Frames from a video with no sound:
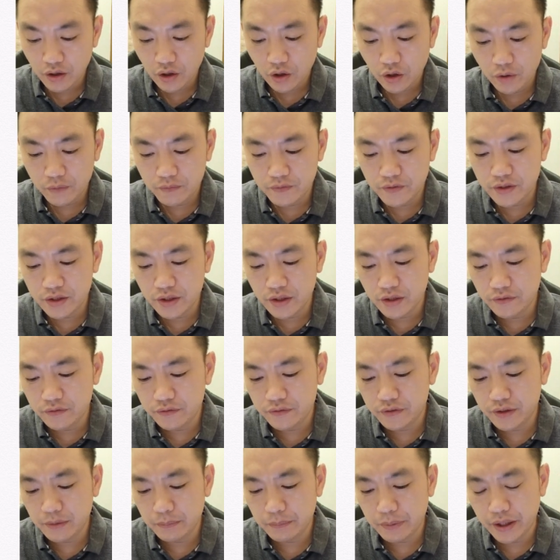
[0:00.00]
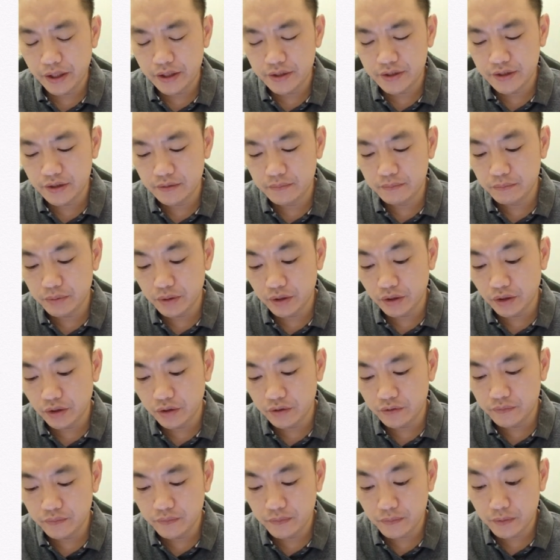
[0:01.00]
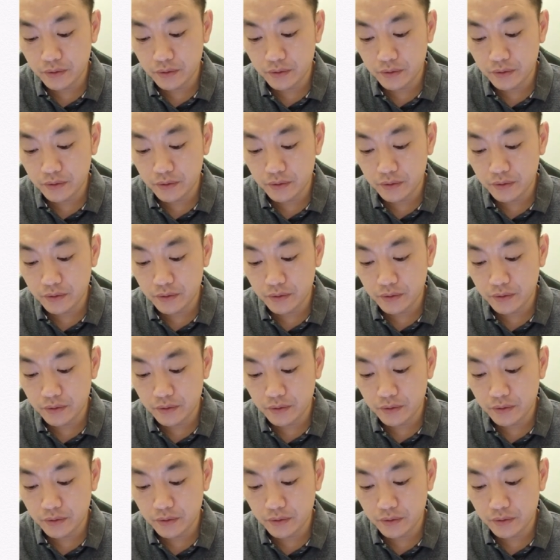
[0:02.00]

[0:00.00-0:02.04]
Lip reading: Observe the pattern below.